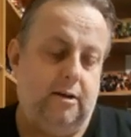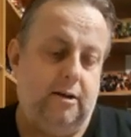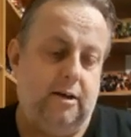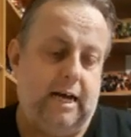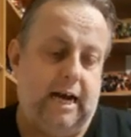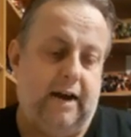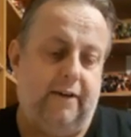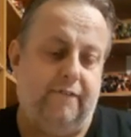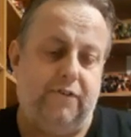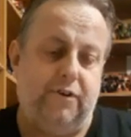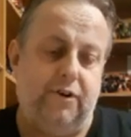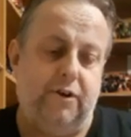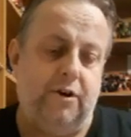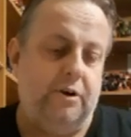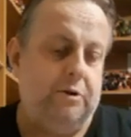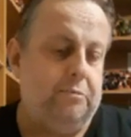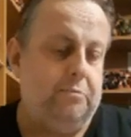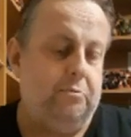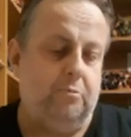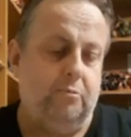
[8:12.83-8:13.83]

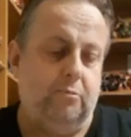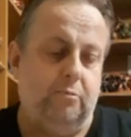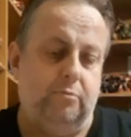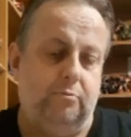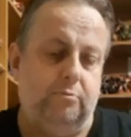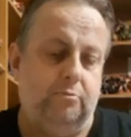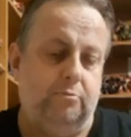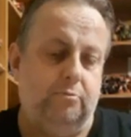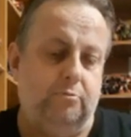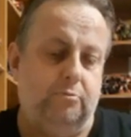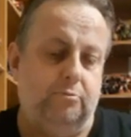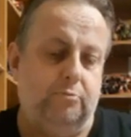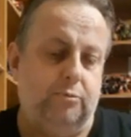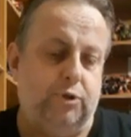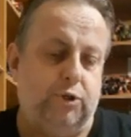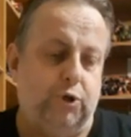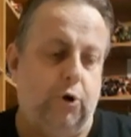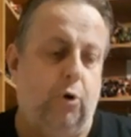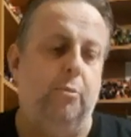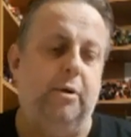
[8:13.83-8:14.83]
After
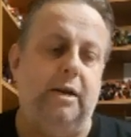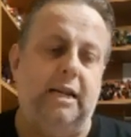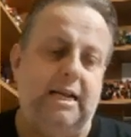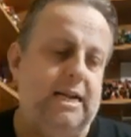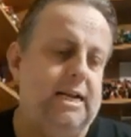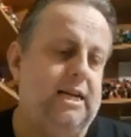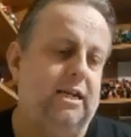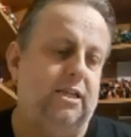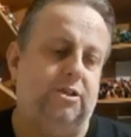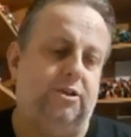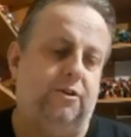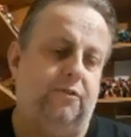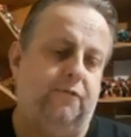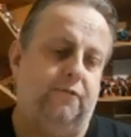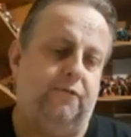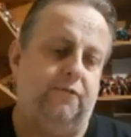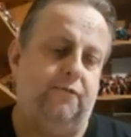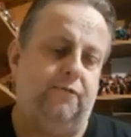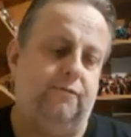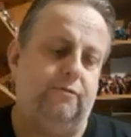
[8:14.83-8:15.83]
so many years
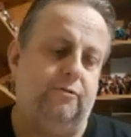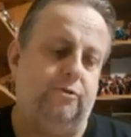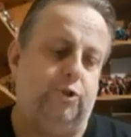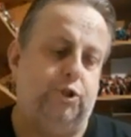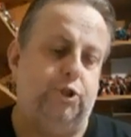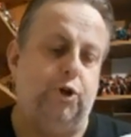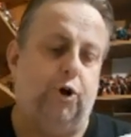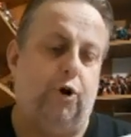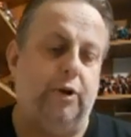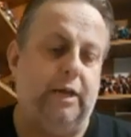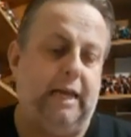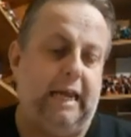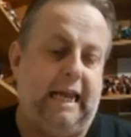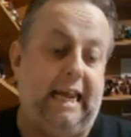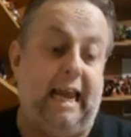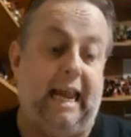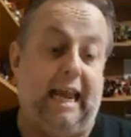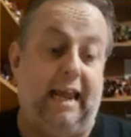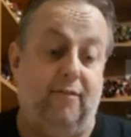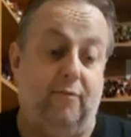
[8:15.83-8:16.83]
of joy it
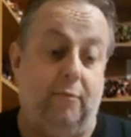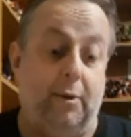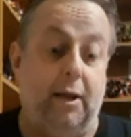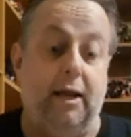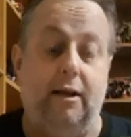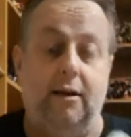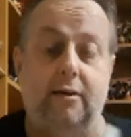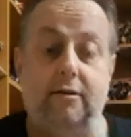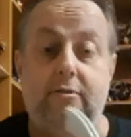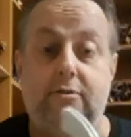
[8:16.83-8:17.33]
gave me